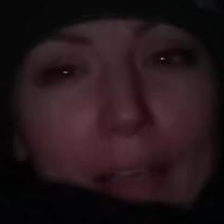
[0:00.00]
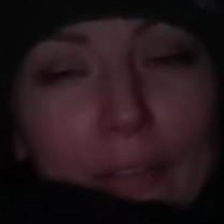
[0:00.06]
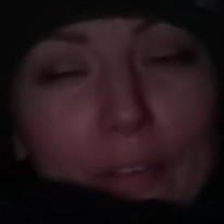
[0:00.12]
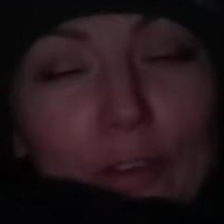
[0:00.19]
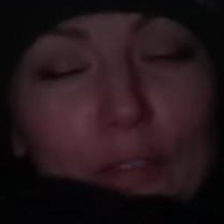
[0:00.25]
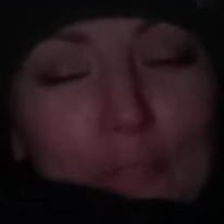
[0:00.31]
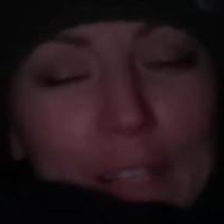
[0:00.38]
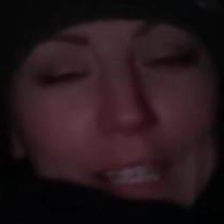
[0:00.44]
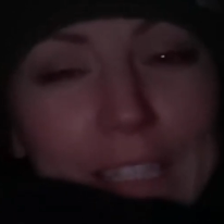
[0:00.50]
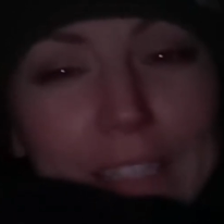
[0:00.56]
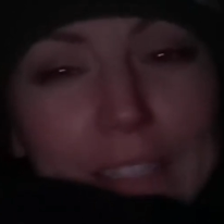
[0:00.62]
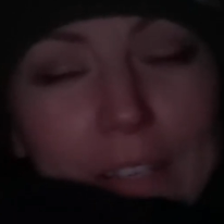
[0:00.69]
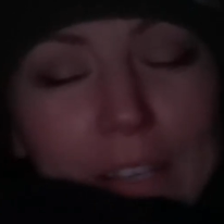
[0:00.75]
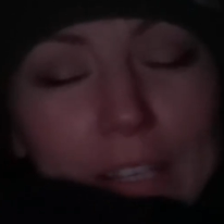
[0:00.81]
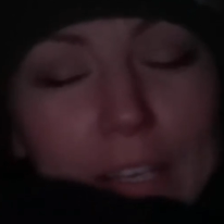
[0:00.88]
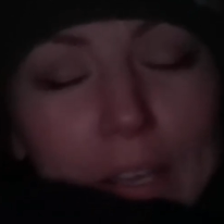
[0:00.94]
I've got a fleece
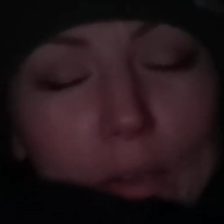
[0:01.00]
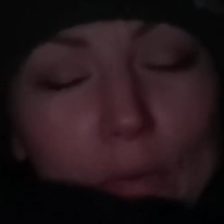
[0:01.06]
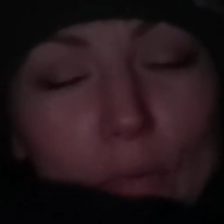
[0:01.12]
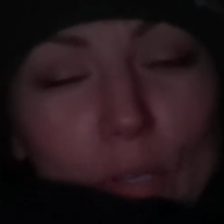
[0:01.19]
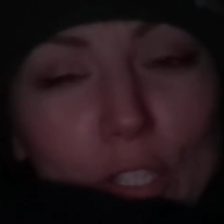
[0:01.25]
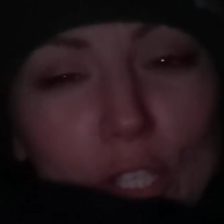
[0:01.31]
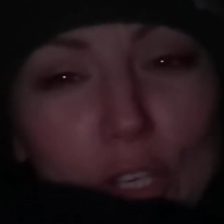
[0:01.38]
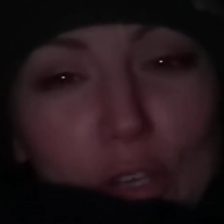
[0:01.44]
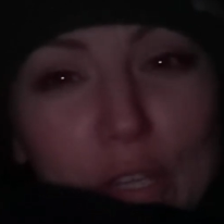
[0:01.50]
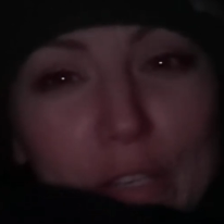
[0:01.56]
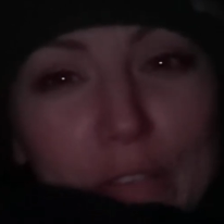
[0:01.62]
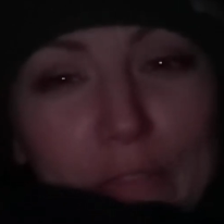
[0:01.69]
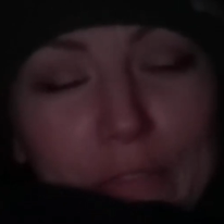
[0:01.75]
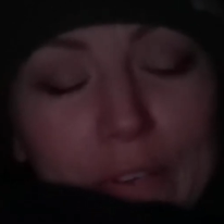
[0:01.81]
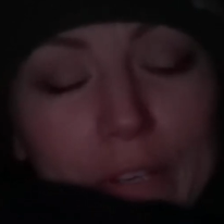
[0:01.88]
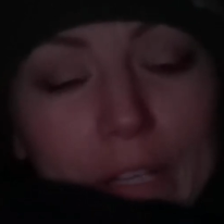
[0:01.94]
liner, which I got
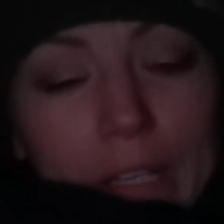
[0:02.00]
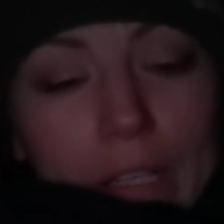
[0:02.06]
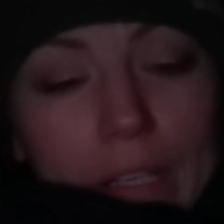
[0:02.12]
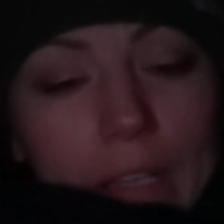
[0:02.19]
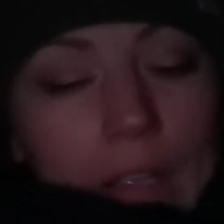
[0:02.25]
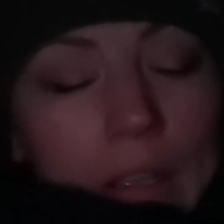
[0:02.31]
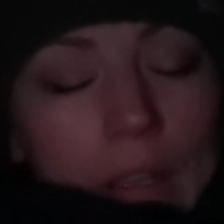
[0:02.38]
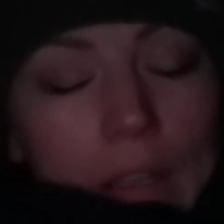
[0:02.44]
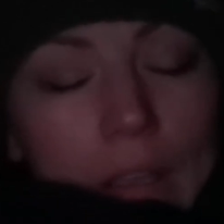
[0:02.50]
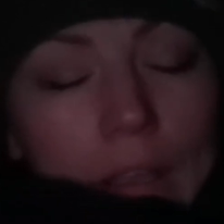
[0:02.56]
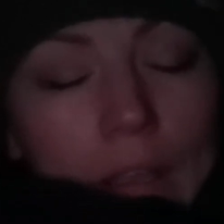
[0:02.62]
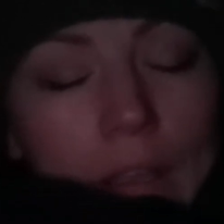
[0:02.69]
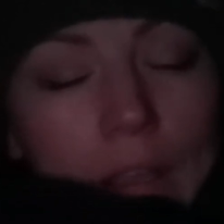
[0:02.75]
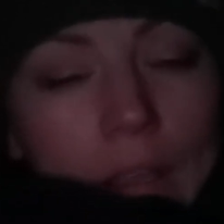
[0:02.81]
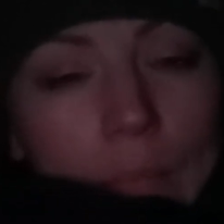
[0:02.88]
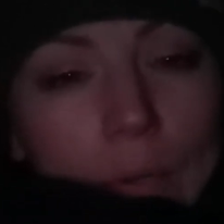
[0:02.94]
in fine,
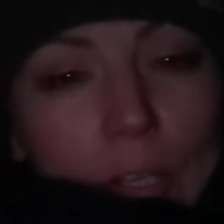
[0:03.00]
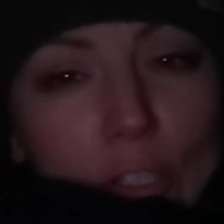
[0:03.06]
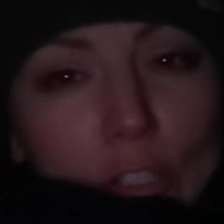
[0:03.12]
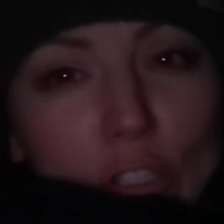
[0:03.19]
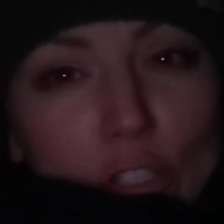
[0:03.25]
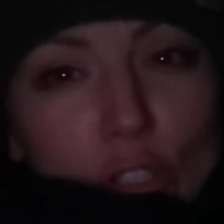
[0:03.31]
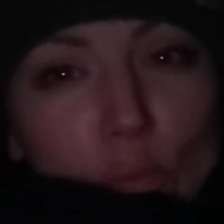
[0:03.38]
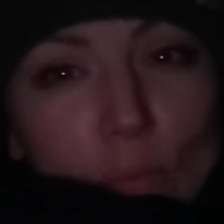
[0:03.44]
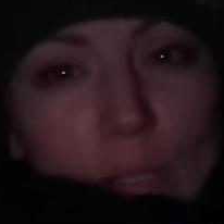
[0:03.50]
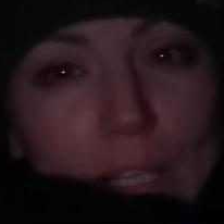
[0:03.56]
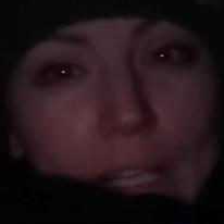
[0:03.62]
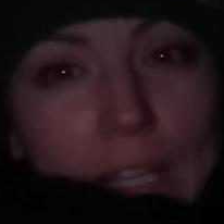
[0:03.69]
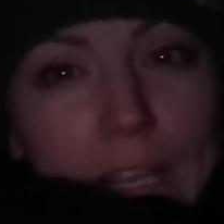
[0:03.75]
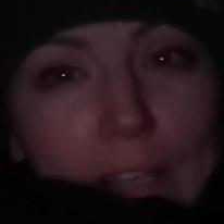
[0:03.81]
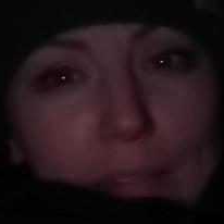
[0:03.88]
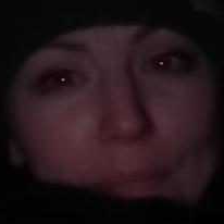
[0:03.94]
but I
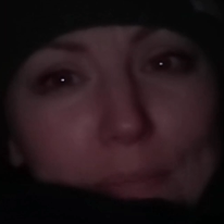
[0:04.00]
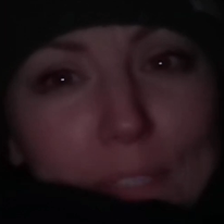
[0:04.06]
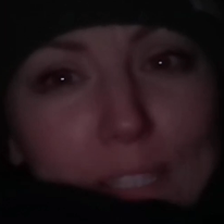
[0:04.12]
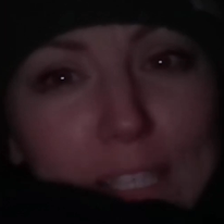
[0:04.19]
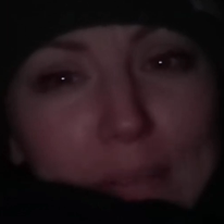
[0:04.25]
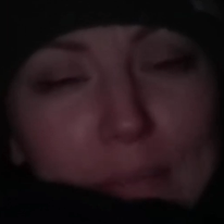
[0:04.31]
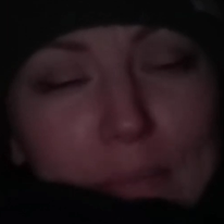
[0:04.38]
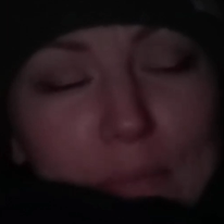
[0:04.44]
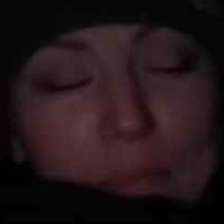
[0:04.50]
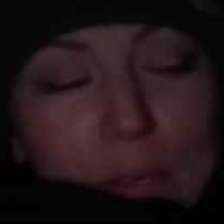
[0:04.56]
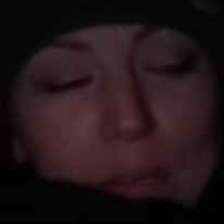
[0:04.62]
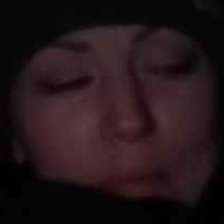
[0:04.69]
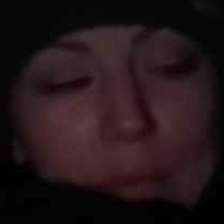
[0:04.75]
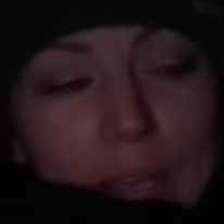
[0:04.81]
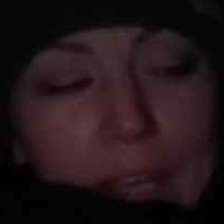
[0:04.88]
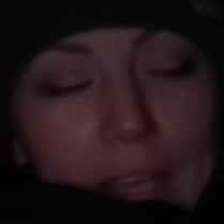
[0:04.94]
stupidly unzipped
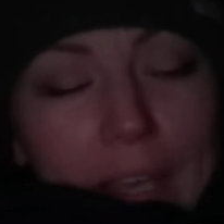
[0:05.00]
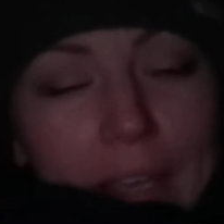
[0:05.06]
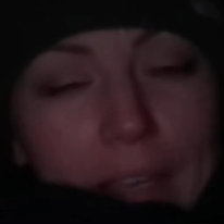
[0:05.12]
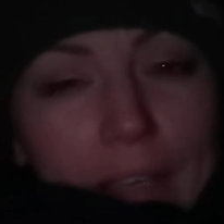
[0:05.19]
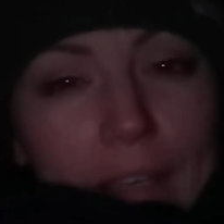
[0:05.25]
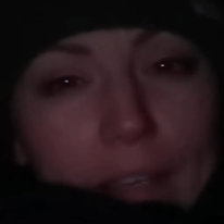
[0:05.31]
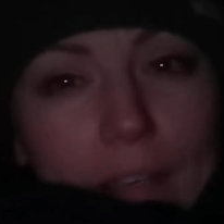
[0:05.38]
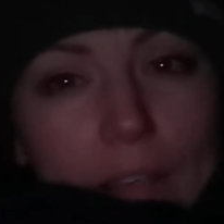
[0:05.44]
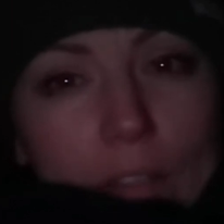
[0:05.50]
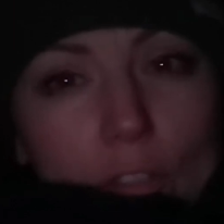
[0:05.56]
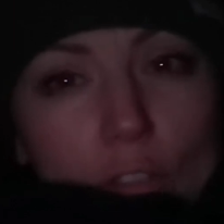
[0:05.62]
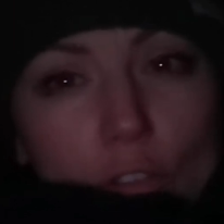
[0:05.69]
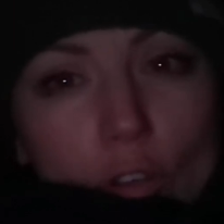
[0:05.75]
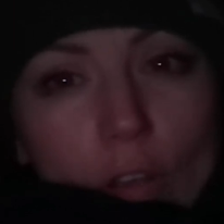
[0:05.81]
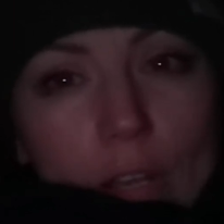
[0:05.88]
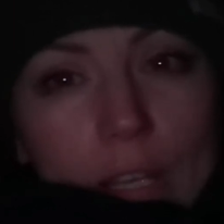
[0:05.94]
my bag. I was
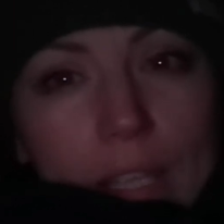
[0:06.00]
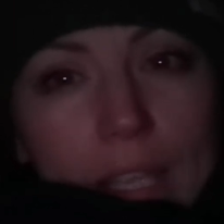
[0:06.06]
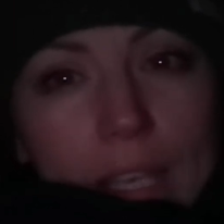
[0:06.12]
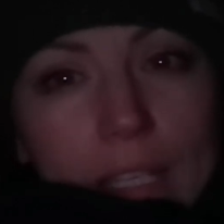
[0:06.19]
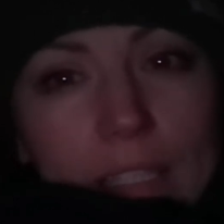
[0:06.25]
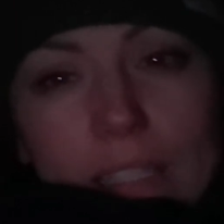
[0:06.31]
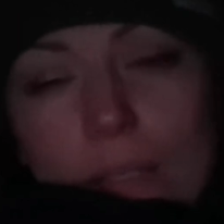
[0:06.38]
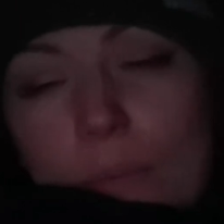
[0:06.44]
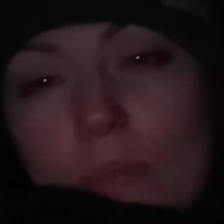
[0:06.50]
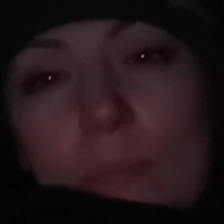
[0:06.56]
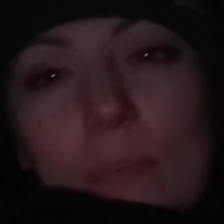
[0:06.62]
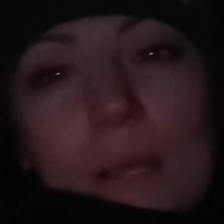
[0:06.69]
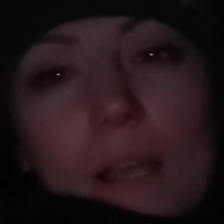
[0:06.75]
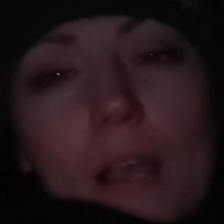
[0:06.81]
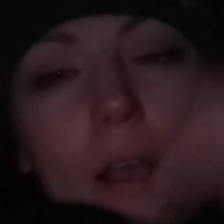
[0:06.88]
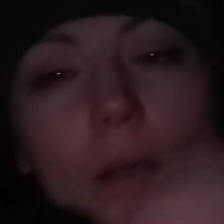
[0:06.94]
trying to get it zipped back